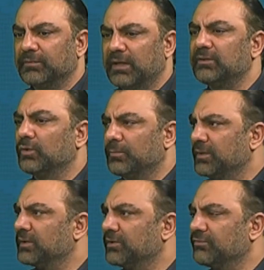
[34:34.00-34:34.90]
and
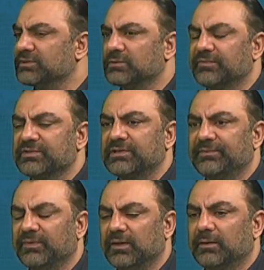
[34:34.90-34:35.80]
European countries, obviously,
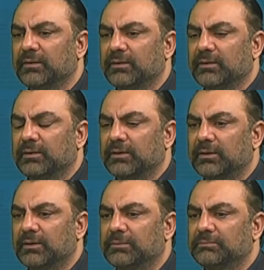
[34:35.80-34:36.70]

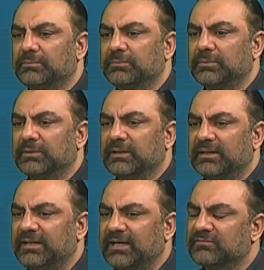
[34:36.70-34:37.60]
the
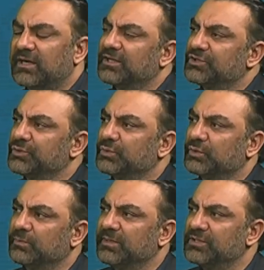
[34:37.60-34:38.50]
Afghan issue
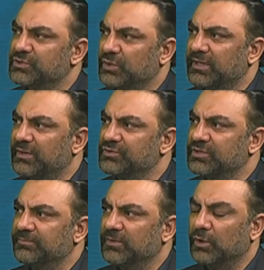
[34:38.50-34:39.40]
could be sorted out,
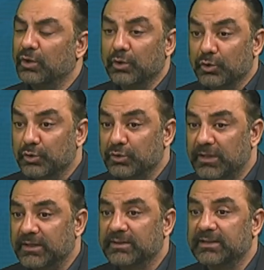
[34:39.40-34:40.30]
sir? Or do you
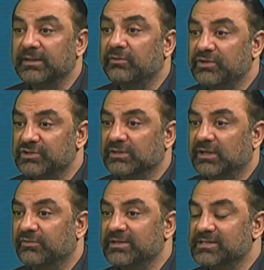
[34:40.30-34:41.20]
think that the regional
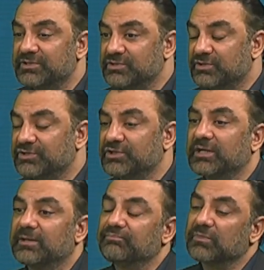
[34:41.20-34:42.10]
countries such as
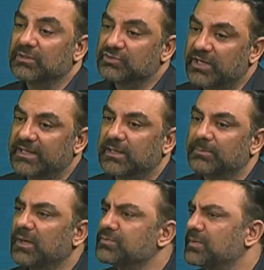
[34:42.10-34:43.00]
Russia, China,
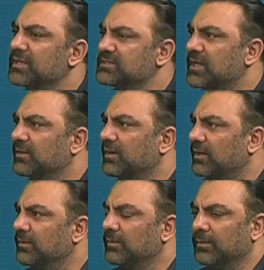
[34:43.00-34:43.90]
perhaps Pakistan,
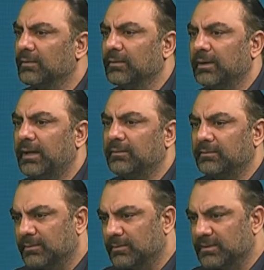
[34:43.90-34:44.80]
Iran,
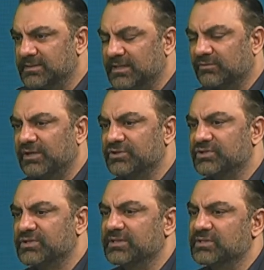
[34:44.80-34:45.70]
and the Central Asian
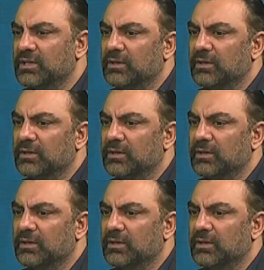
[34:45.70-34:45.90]
states